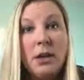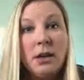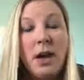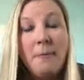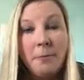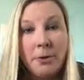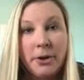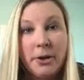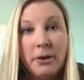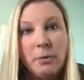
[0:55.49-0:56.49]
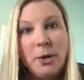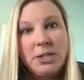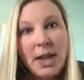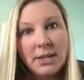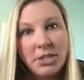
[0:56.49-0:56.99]
comforter,
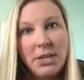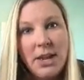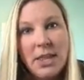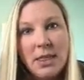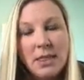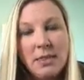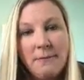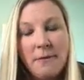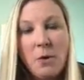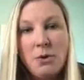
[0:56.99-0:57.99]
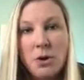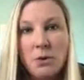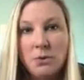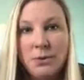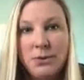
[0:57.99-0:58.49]
which actually in the
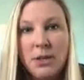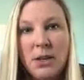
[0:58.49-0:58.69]
photos